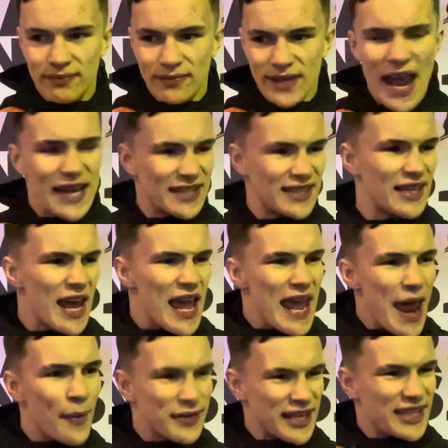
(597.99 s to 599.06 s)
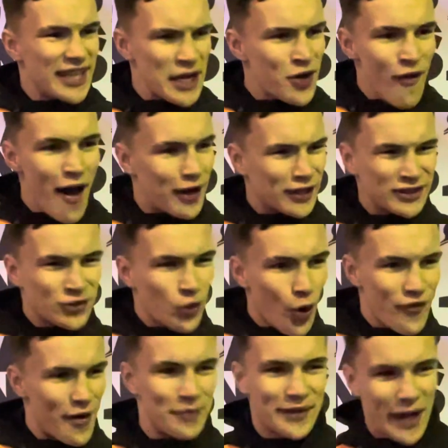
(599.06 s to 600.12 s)
Yes, it was a Cinderella story
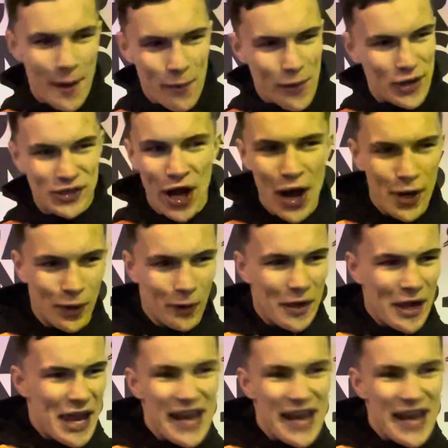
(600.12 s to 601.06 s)
for him to get a British title,